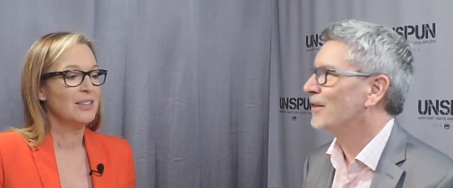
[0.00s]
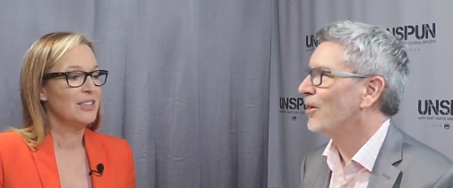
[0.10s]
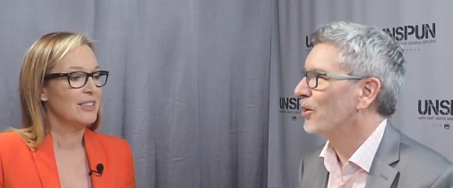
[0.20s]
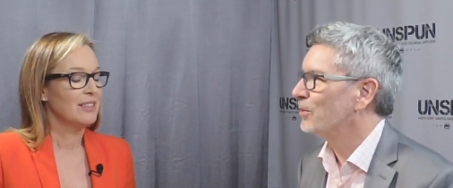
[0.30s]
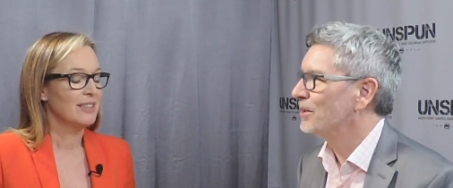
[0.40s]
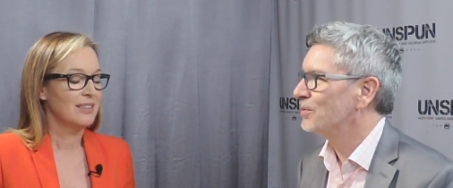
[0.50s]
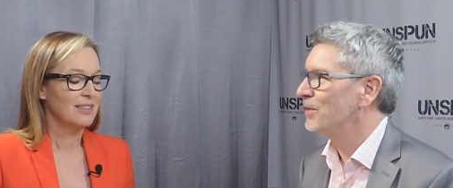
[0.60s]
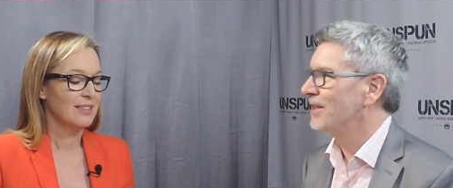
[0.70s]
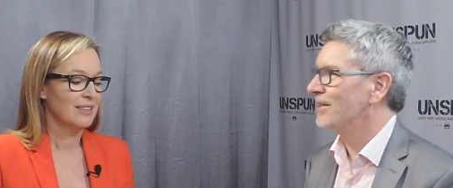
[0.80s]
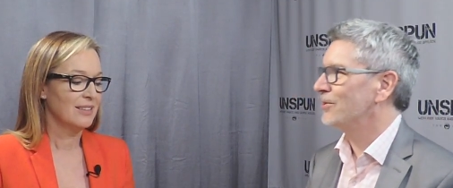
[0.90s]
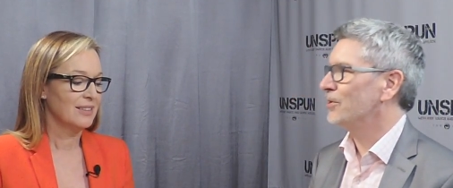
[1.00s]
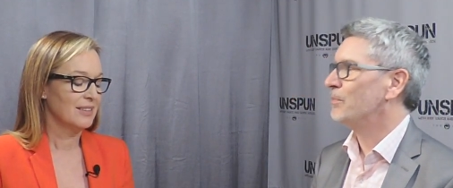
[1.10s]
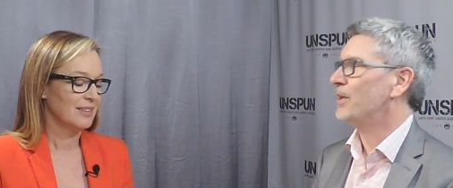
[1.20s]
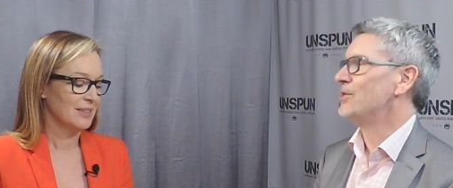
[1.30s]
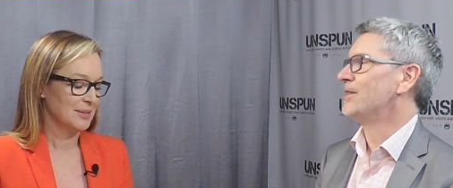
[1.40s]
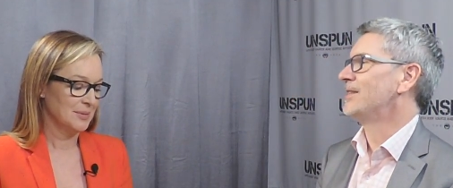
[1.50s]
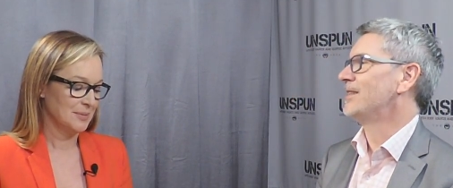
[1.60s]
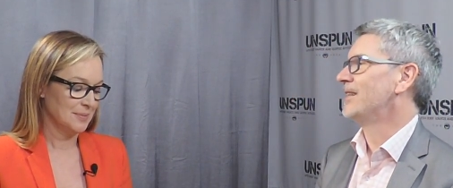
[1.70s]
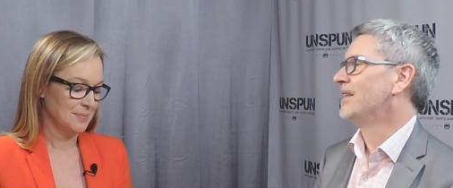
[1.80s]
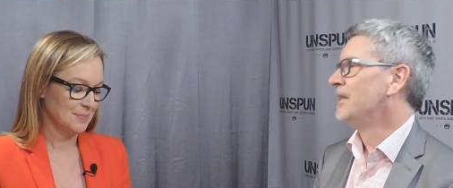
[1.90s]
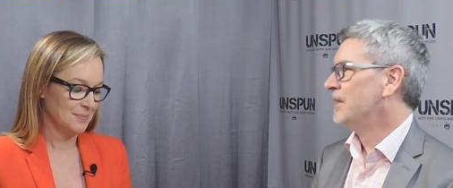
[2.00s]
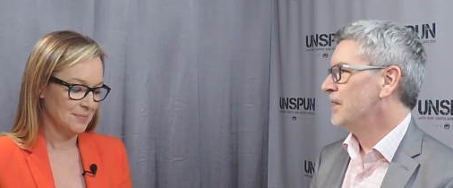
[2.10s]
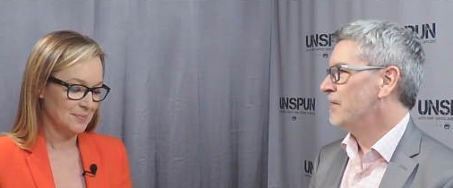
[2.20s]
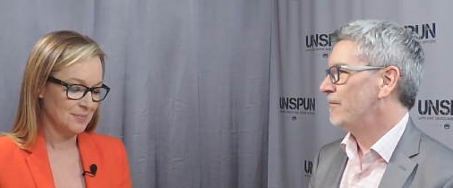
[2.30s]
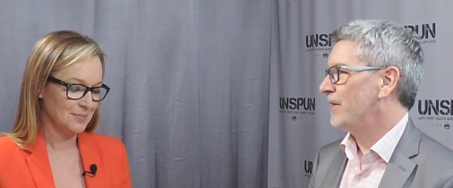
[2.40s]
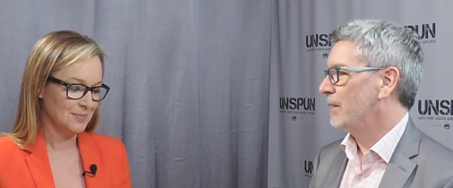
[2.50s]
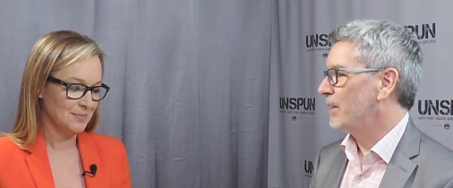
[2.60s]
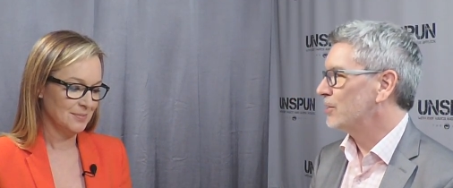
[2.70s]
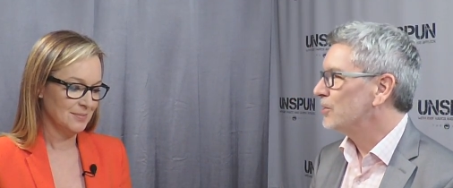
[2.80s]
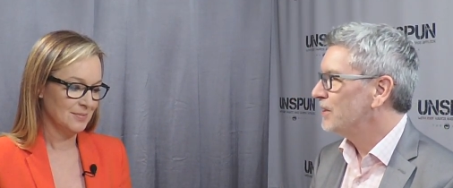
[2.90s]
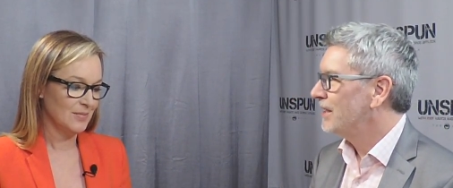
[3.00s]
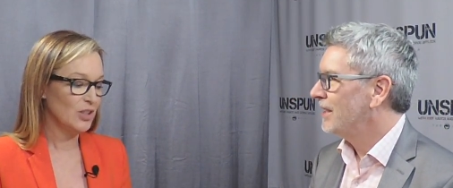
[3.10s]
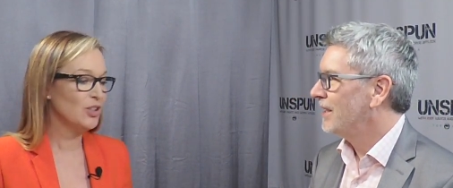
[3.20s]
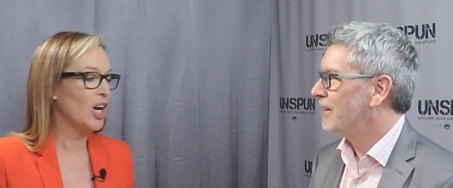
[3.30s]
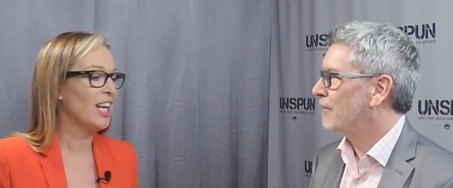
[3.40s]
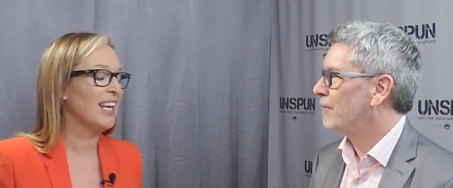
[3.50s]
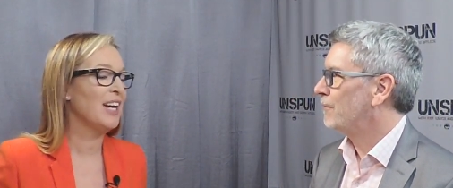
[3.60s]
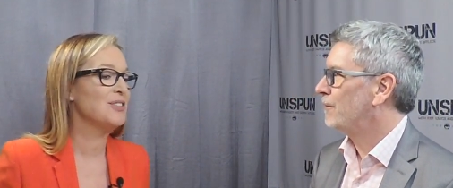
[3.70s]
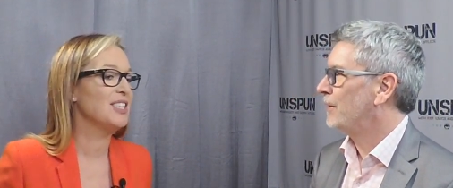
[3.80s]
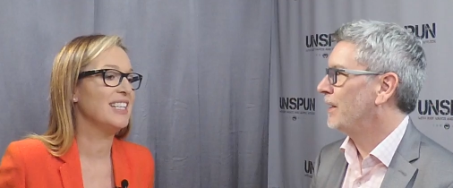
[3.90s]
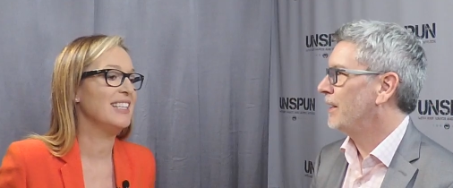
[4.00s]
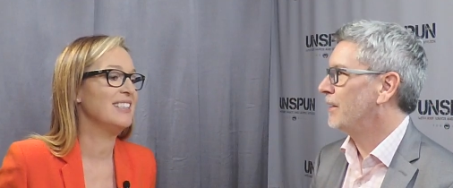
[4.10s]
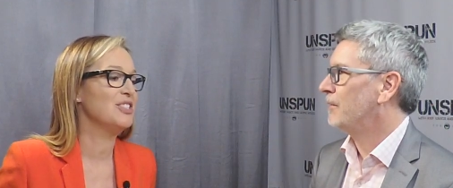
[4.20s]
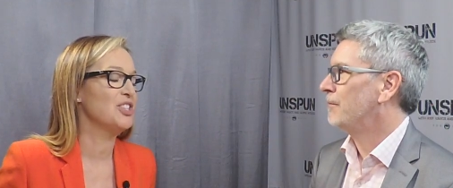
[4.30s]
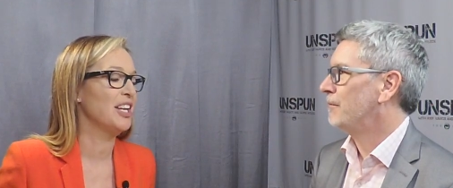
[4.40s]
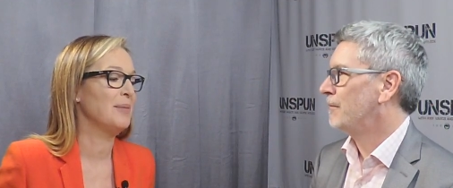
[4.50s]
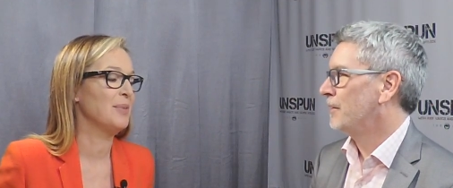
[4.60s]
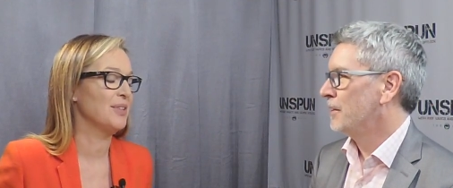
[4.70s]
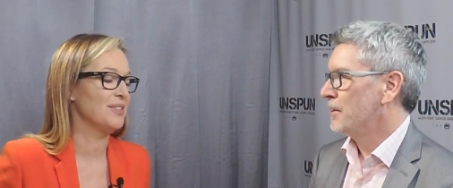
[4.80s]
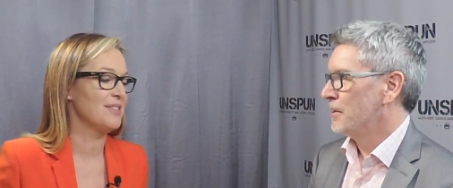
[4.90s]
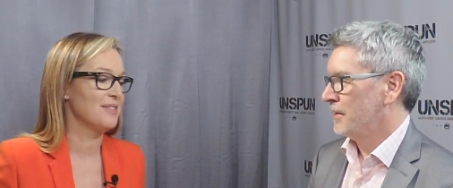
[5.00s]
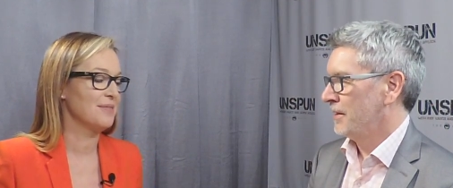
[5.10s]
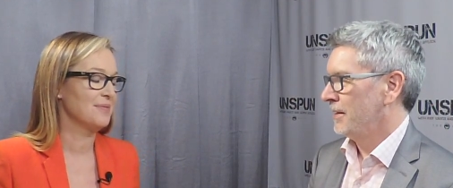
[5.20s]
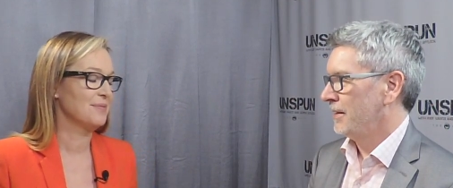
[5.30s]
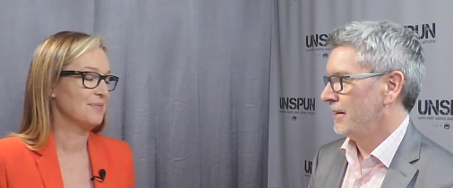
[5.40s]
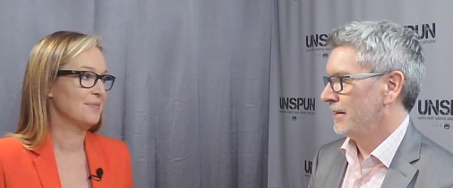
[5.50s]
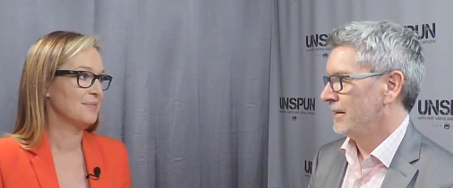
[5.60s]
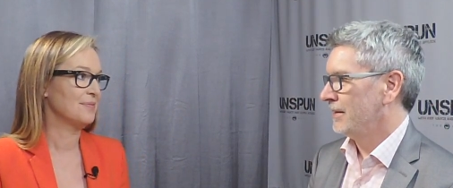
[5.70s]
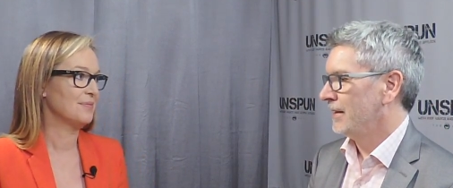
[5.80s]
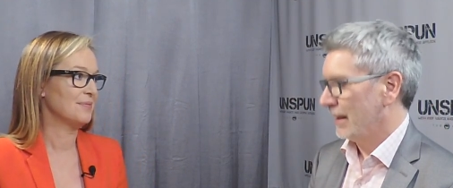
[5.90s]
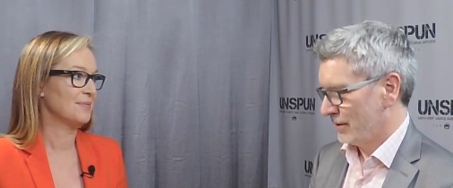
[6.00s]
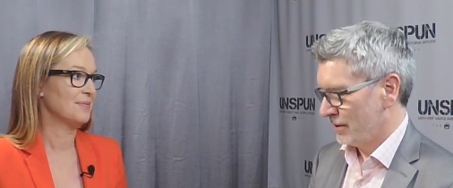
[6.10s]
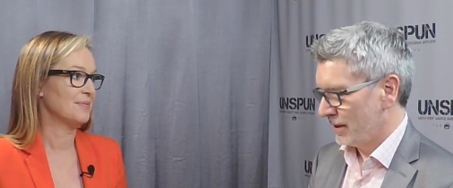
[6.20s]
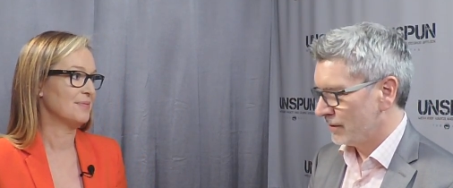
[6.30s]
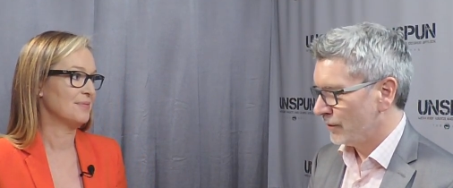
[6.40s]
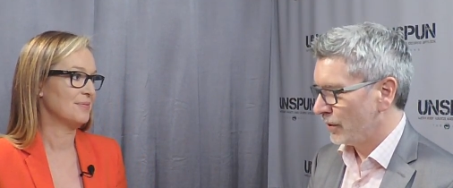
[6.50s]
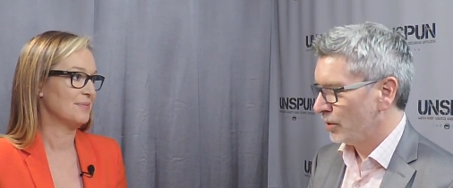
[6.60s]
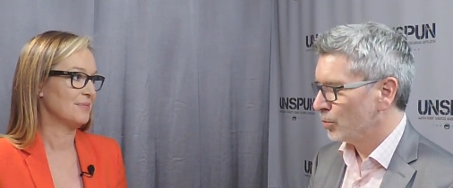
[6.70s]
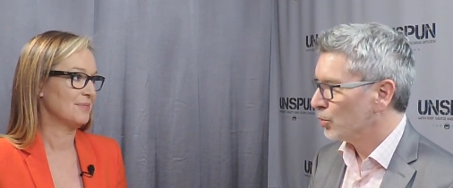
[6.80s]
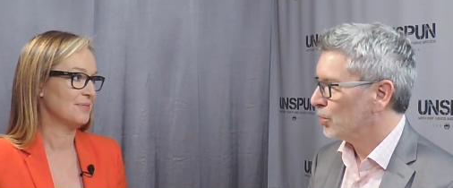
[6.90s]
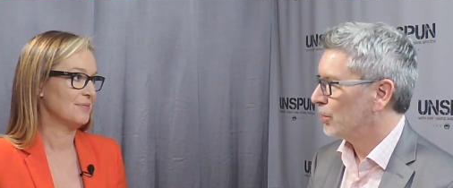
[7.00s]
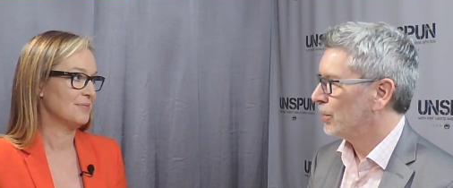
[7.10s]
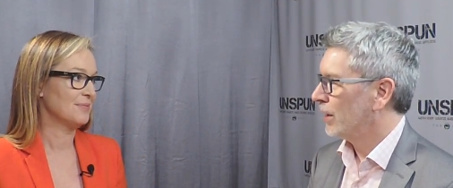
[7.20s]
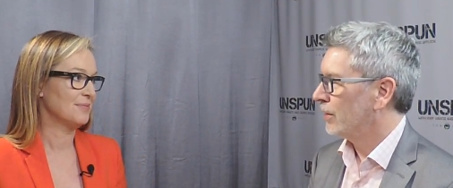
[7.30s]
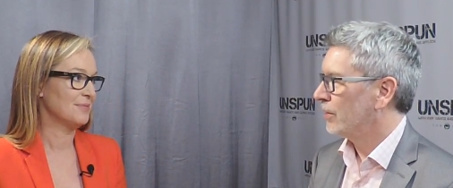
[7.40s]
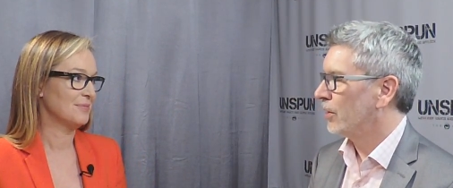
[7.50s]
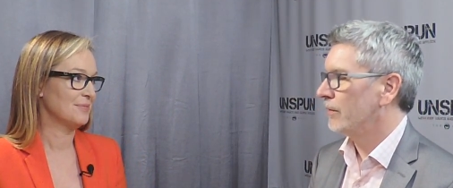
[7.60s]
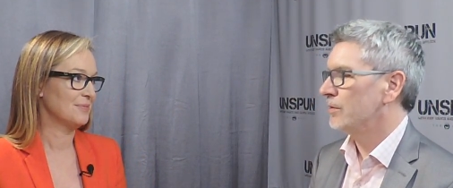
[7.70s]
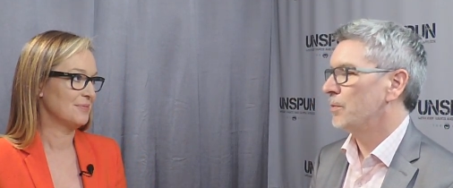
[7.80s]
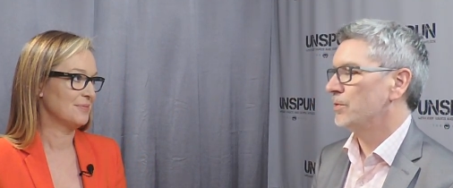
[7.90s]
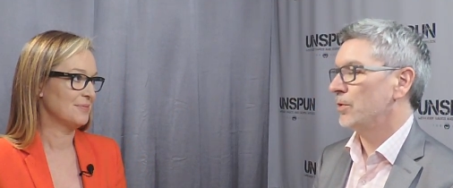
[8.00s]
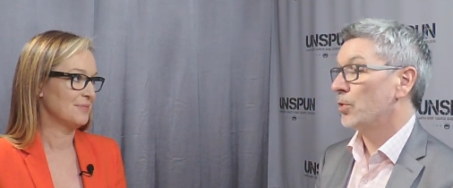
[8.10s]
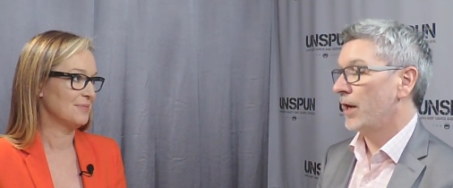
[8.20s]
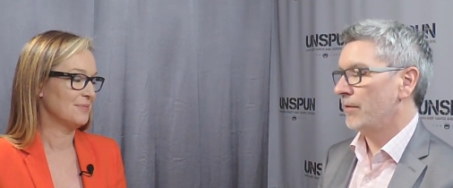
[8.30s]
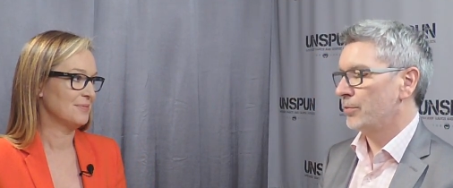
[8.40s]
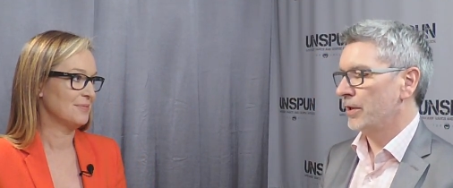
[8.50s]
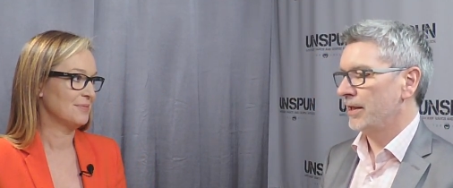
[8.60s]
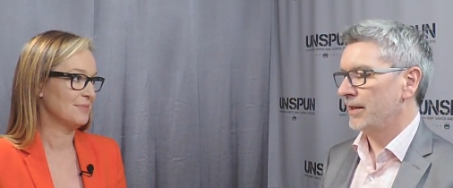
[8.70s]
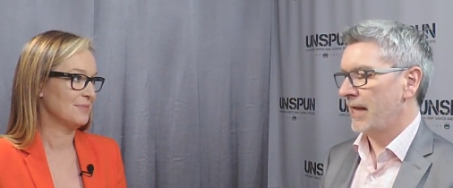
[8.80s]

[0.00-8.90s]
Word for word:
Speaker 1: Ottawa this week during the budget filibuster.
Speaker 2: You're not allowed to eat in chambers.
Speaker 1: Yes, that's very rude. You're not even supposed to, or bring in